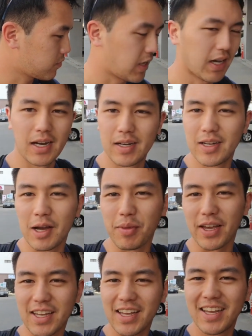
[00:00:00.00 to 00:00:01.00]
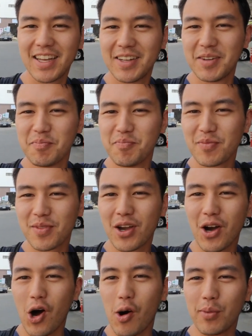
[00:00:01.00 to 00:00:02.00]
Yeah, I'm like
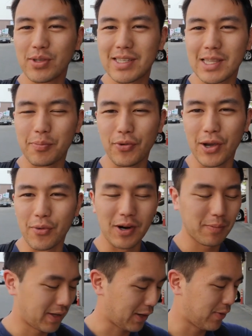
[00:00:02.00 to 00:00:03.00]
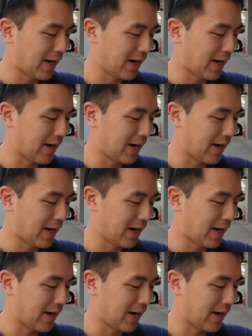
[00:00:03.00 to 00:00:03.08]
almost to the point where I'm like,